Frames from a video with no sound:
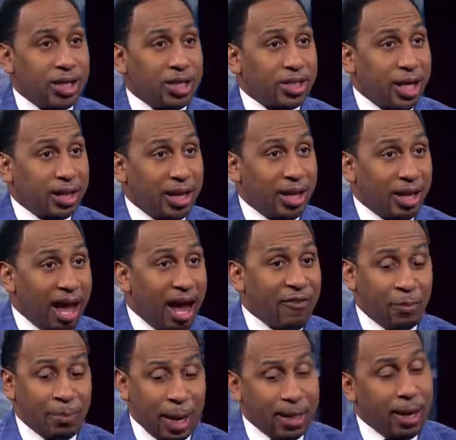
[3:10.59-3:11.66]
It's nothing to laugh
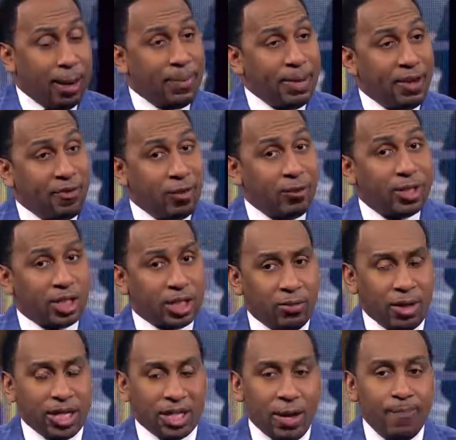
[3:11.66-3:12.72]
about, and I'm being very
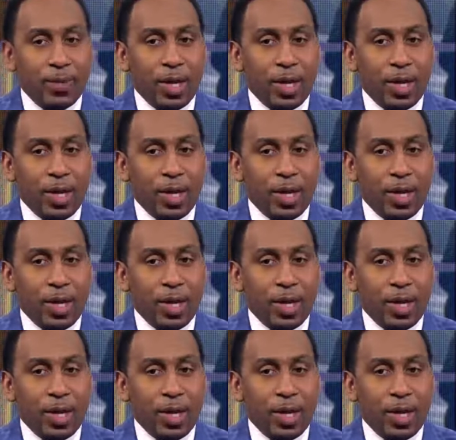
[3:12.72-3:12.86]
serious.